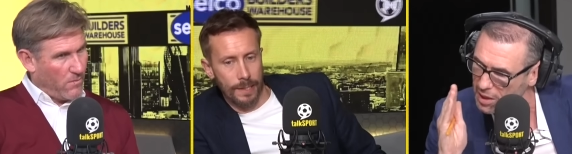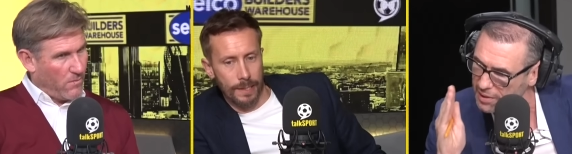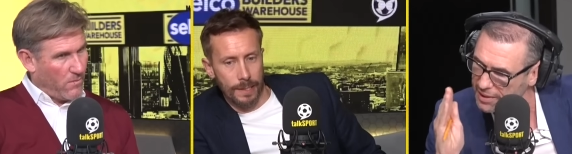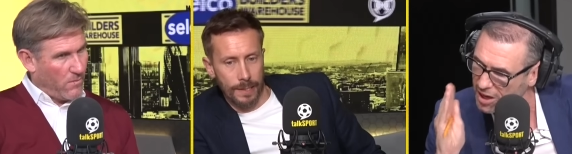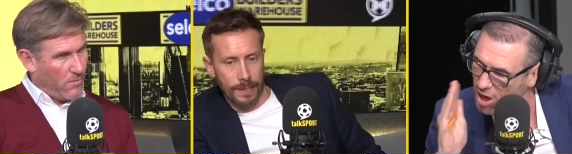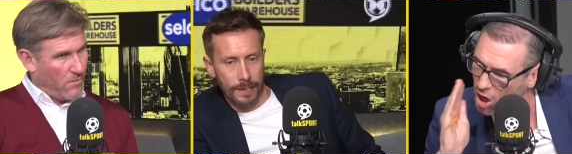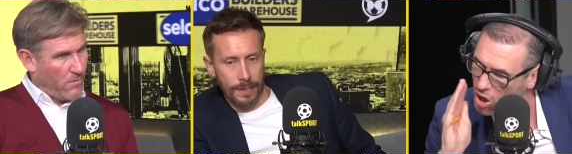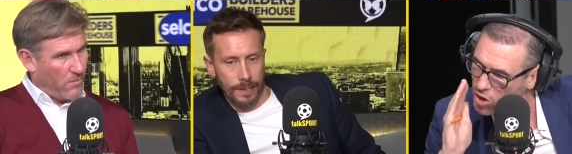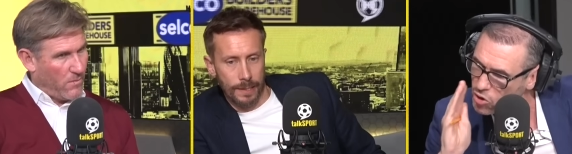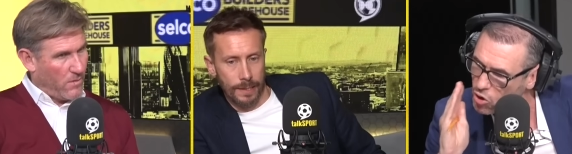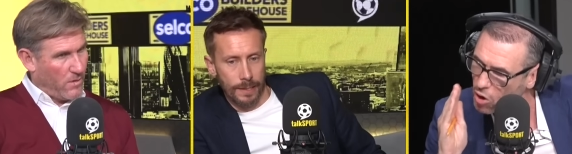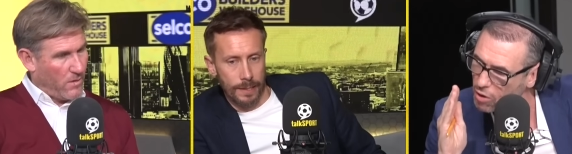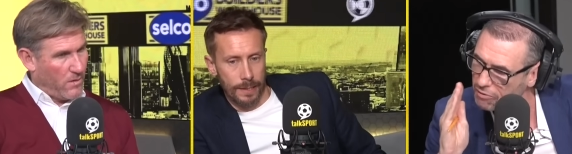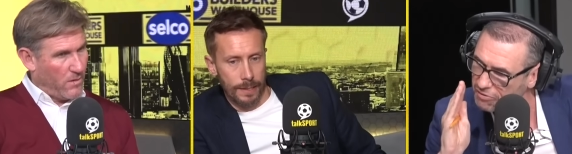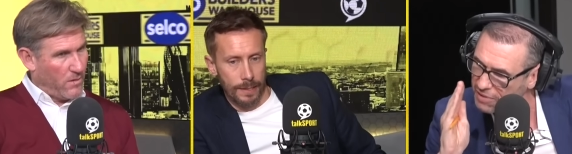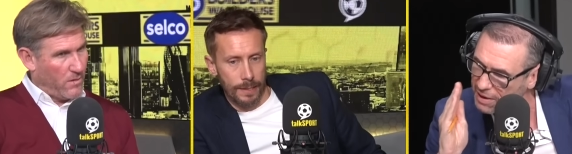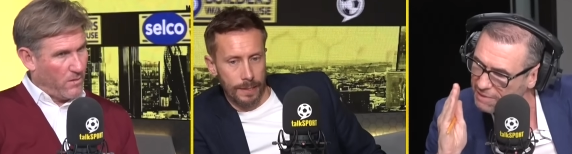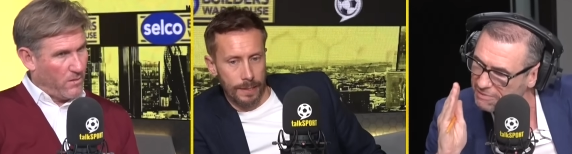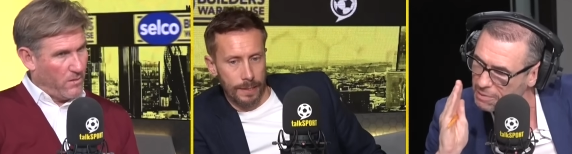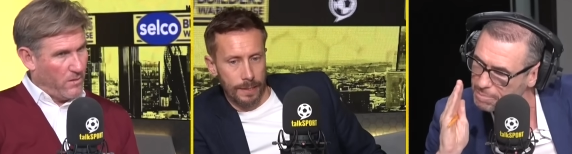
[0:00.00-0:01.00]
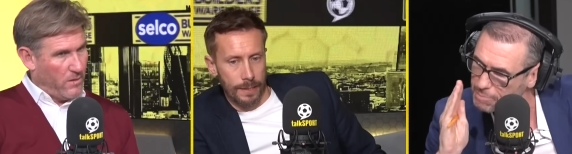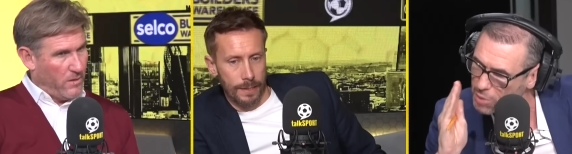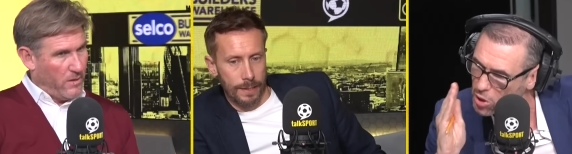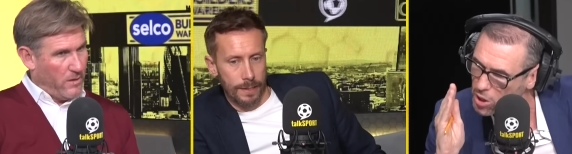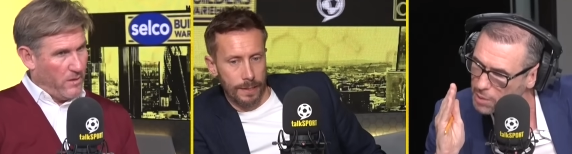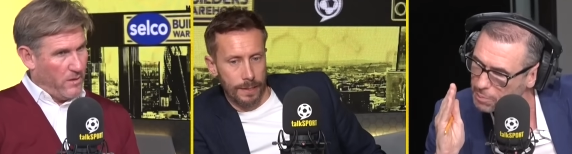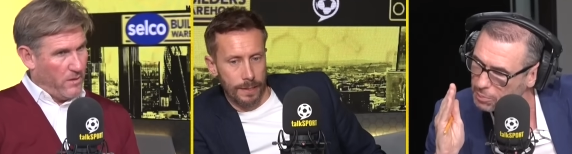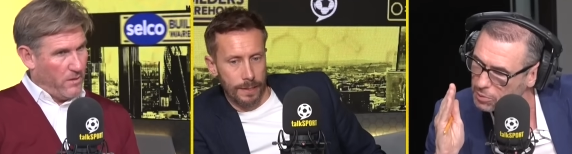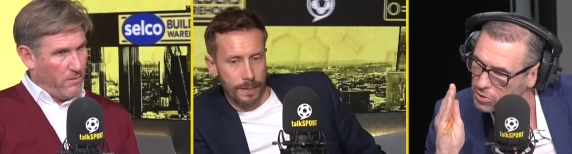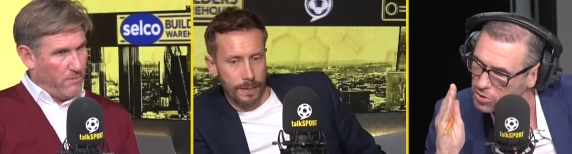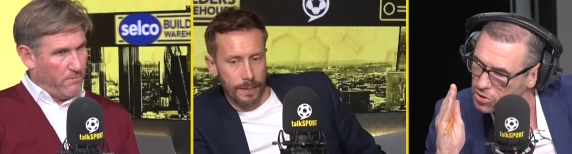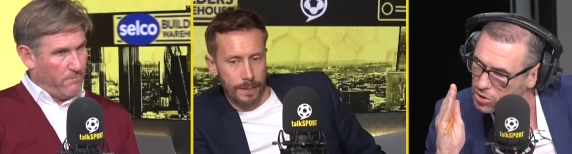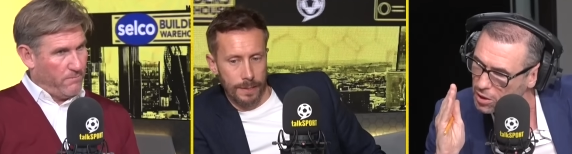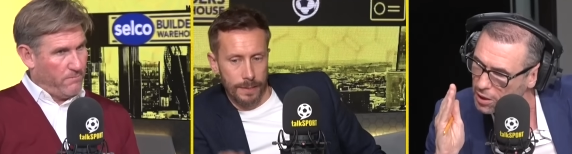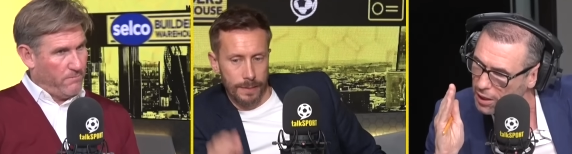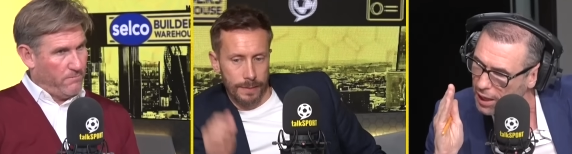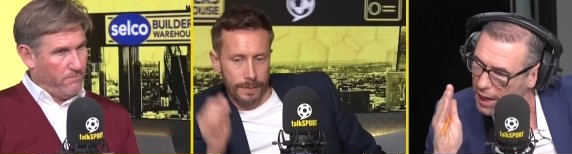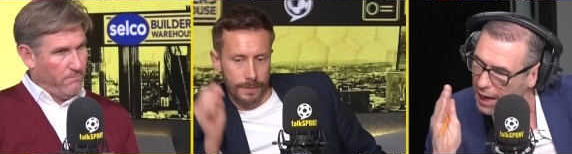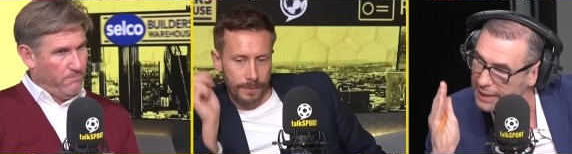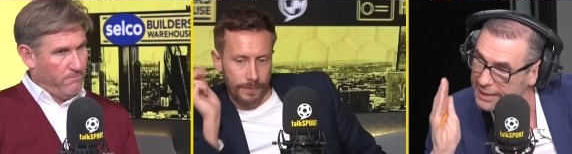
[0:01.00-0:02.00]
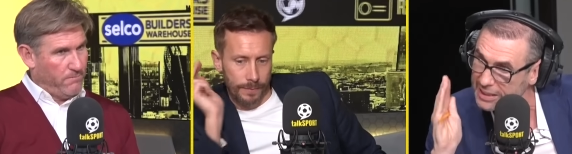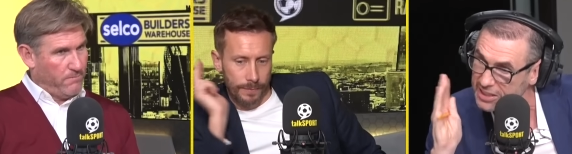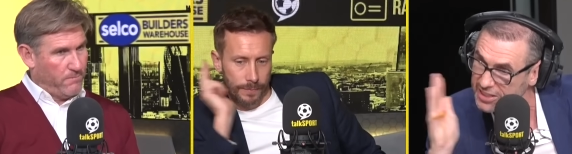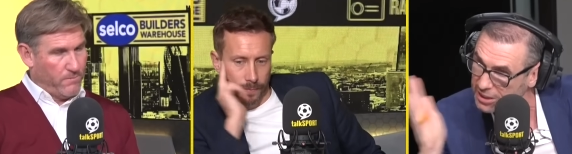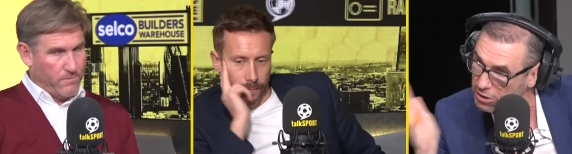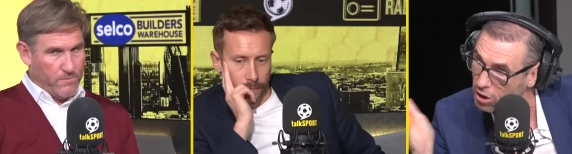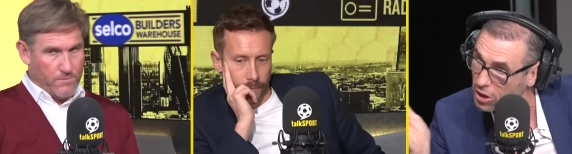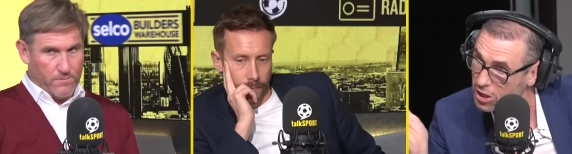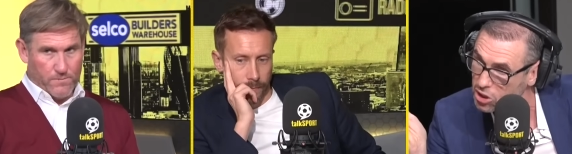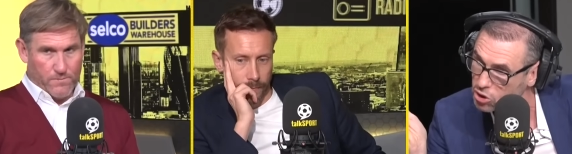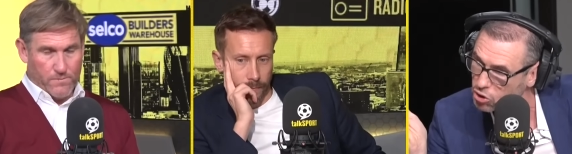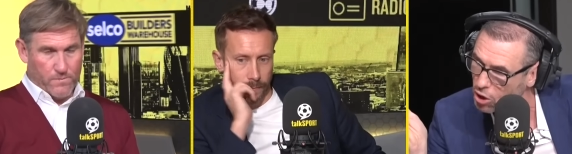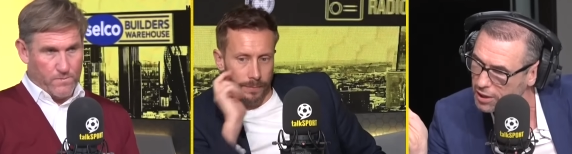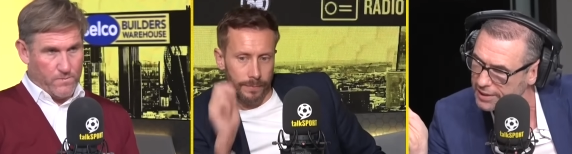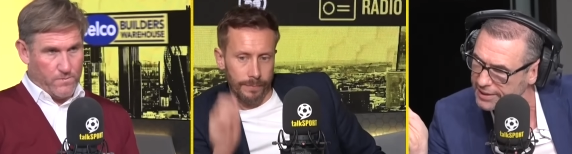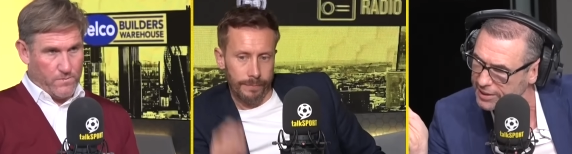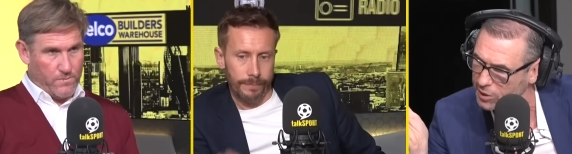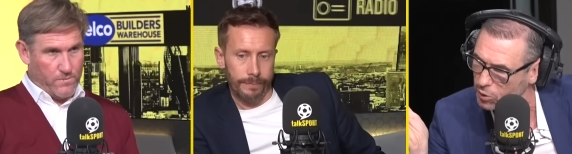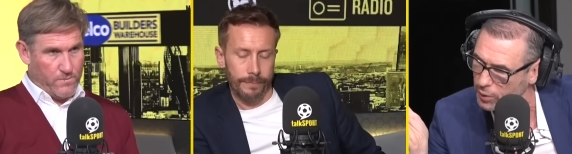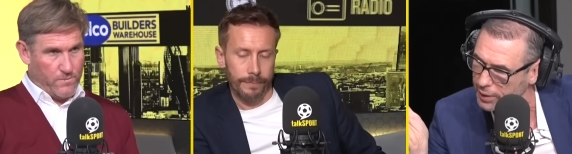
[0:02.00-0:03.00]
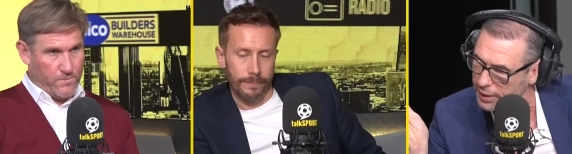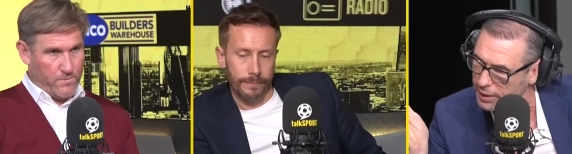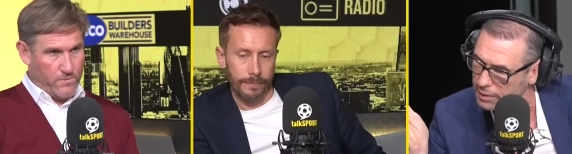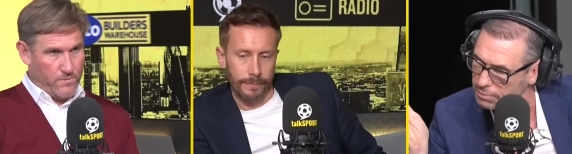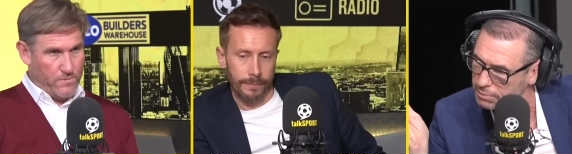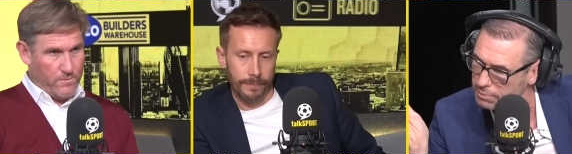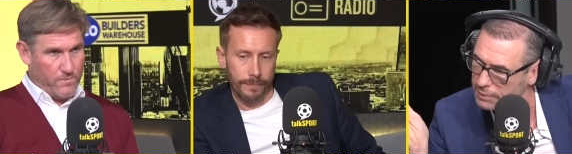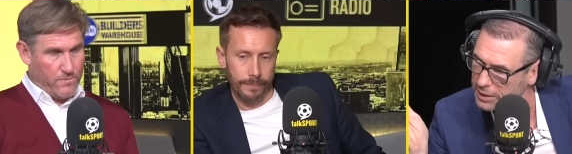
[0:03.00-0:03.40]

Speaker 1: that are not fit for purpose, and he's trying to deal with it.